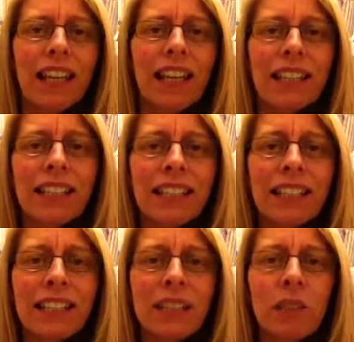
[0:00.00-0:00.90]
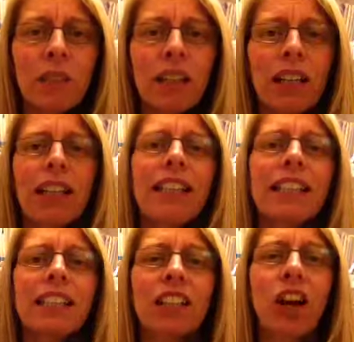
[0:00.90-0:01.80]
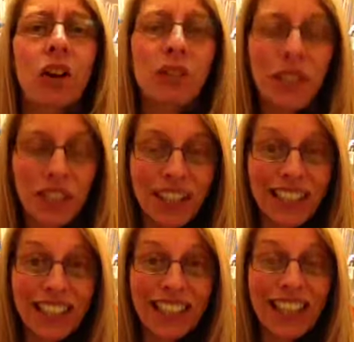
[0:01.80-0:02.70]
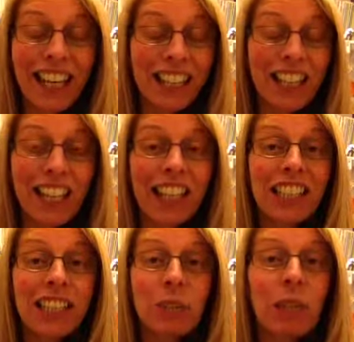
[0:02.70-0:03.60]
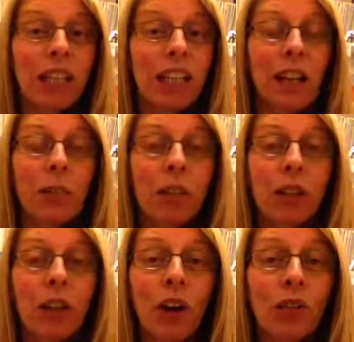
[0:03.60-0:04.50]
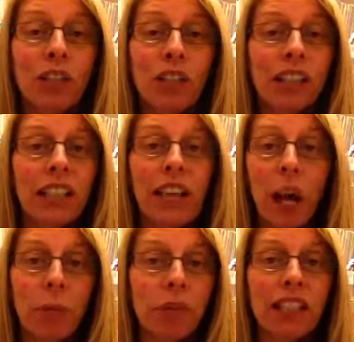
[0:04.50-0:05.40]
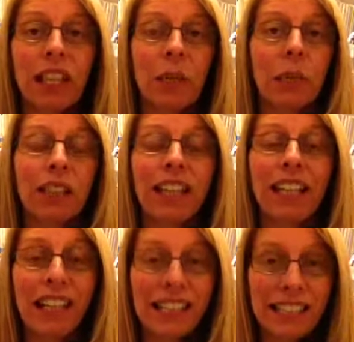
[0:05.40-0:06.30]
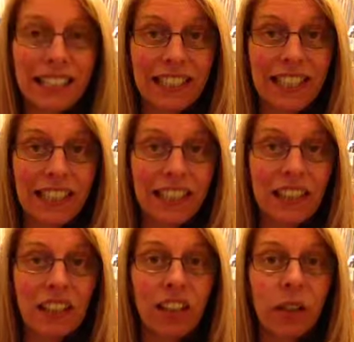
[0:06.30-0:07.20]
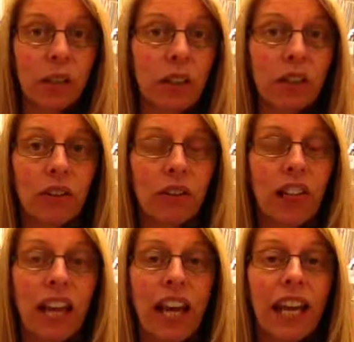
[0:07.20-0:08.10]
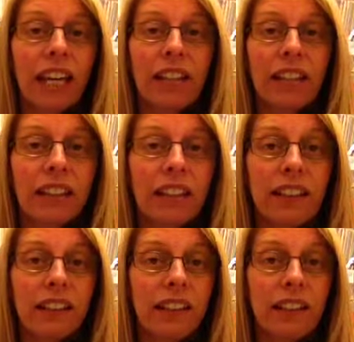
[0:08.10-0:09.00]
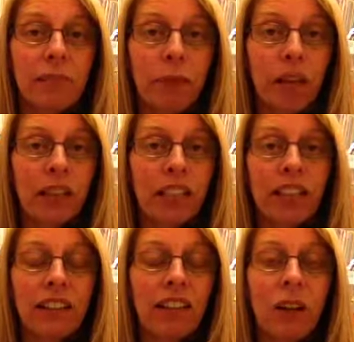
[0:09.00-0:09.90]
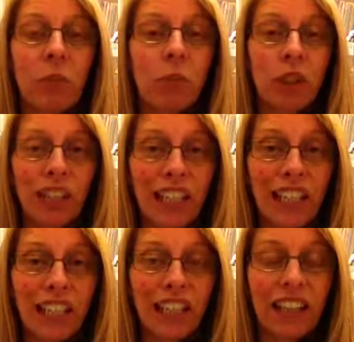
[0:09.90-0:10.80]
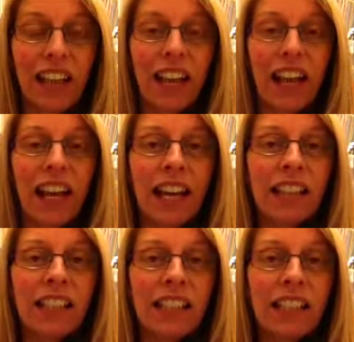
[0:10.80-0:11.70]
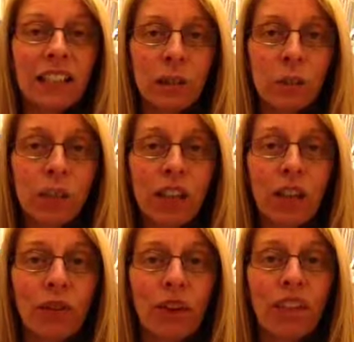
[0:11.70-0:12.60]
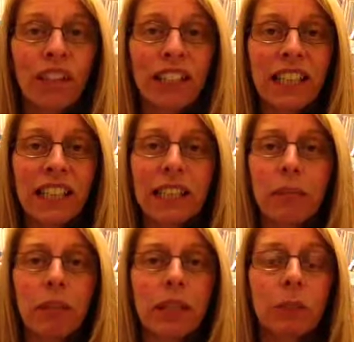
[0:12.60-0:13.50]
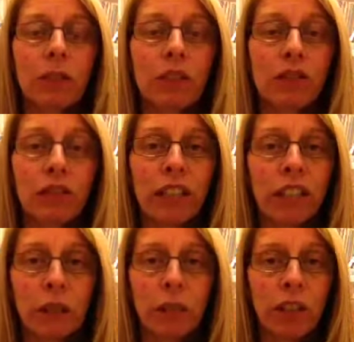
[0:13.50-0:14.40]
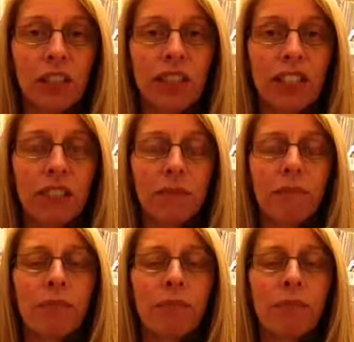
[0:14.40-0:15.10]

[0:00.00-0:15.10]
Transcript: It's a system that is constantly educating me. I'm constantly up to date with the latest things that are going on in the market that I'm working in. And it's also a fantastic place with a great community.